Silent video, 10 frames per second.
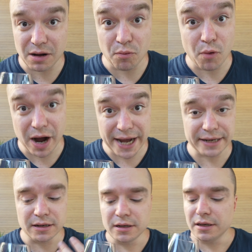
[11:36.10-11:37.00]

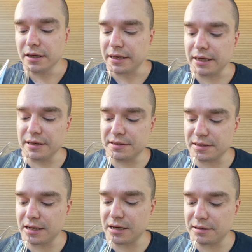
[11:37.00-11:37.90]
wine
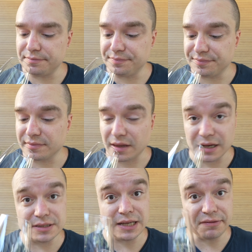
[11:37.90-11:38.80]

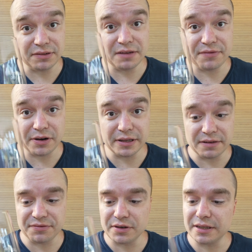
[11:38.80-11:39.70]
is definitely very
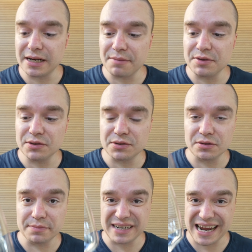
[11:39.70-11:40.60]
different than I'm used
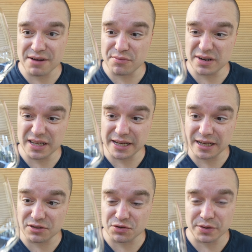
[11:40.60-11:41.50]
to, but I really
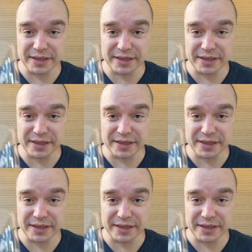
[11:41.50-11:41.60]
enjoy